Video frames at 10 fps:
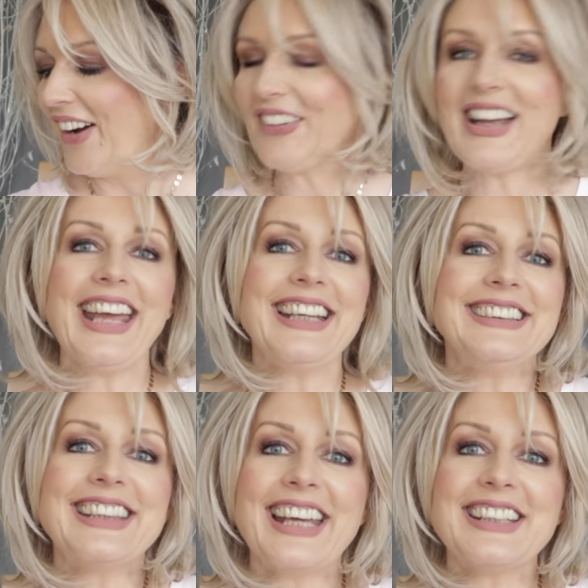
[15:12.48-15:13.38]
Okay,
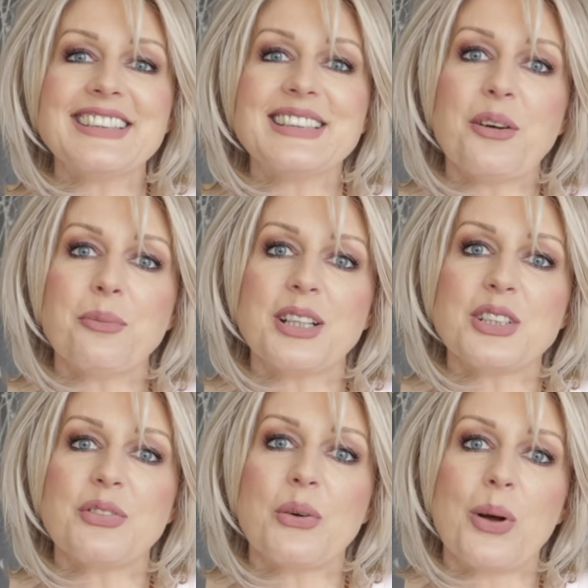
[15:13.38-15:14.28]
thank you so
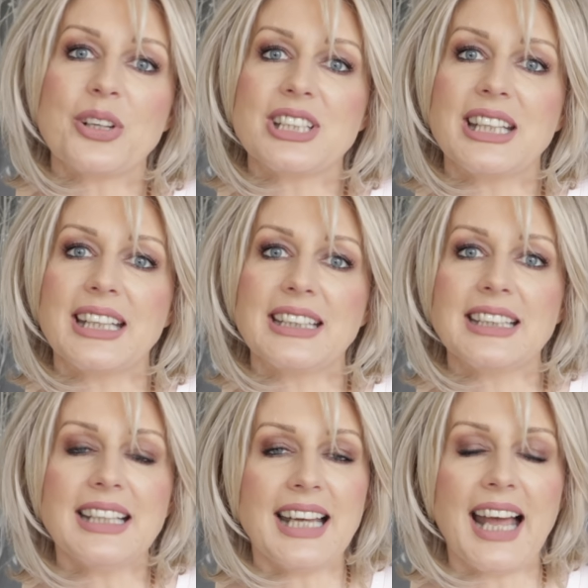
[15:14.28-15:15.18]
much for watching.
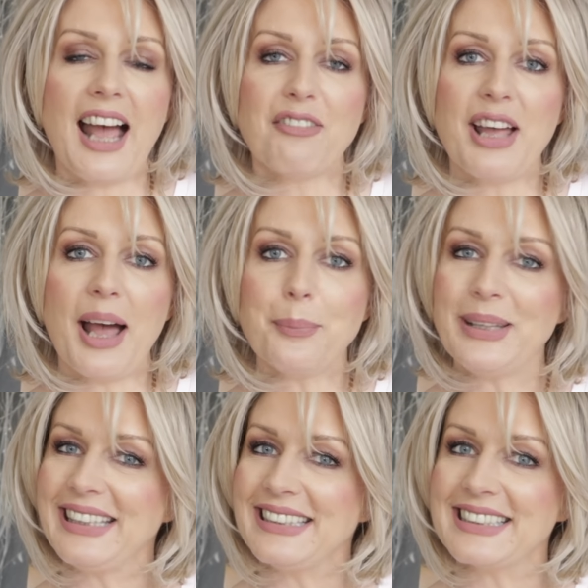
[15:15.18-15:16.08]
Have a
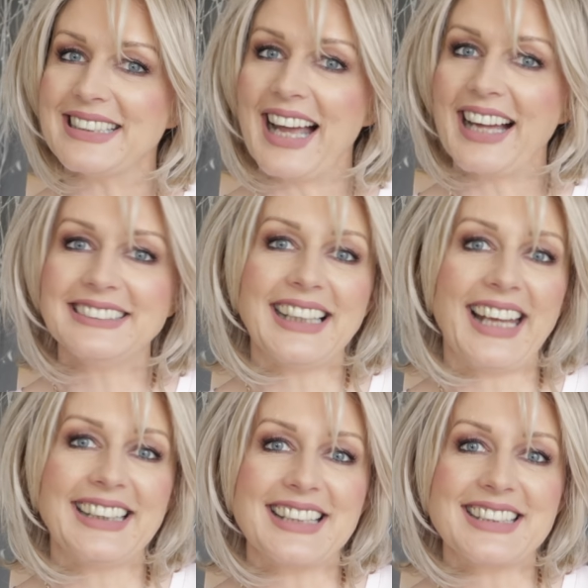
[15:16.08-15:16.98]
happy Easter
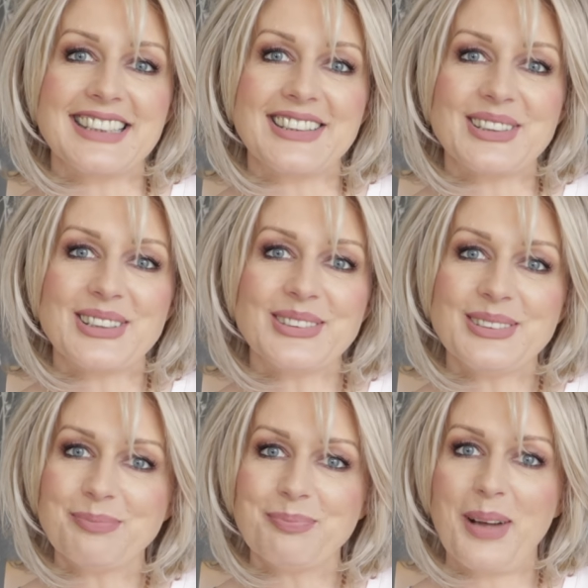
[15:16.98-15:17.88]
and I see you
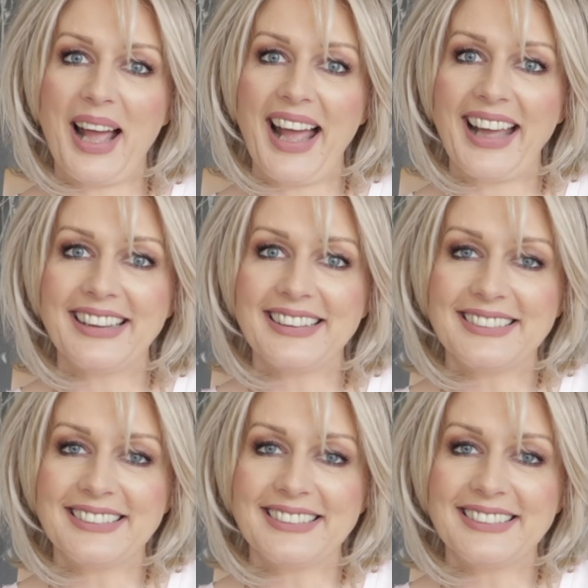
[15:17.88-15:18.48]
soon. Bye.